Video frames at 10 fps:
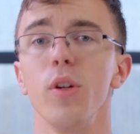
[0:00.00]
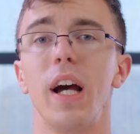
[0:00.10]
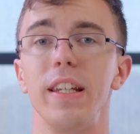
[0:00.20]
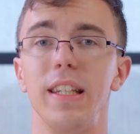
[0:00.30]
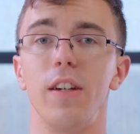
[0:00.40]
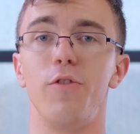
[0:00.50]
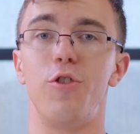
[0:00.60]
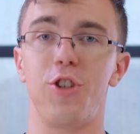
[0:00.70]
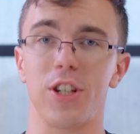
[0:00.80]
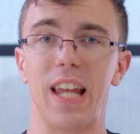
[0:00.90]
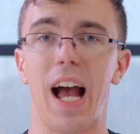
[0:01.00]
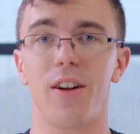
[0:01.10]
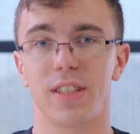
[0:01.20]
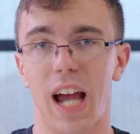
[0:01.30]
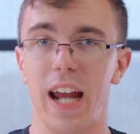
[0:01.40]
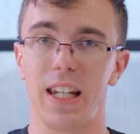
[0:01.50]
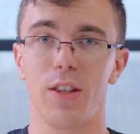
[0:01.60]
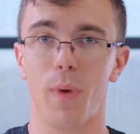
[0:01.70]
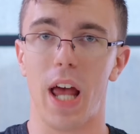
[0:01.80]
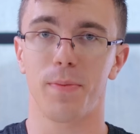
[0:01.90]
you an idea of just how
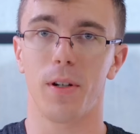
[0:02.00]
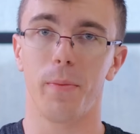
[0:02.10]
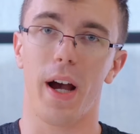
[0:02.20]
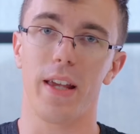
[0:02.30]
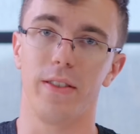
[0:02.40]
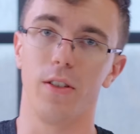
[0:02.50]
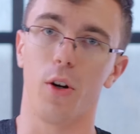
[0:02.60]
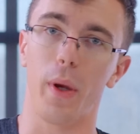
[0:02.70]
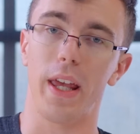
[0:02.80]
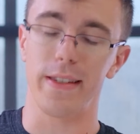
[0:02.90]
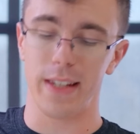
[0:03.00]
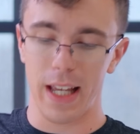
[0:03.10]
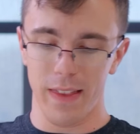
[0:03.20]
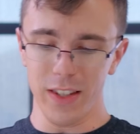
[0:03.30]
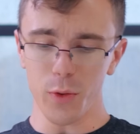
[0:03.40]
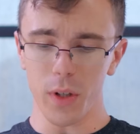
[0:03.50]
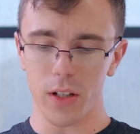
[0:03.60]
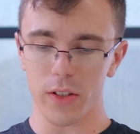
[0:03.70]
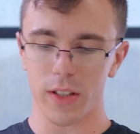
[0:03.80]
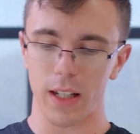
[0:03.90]
tiny the Raspberry Pi Zero is, this is
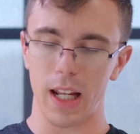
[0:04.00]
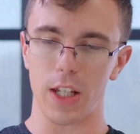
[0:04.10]
what it looks like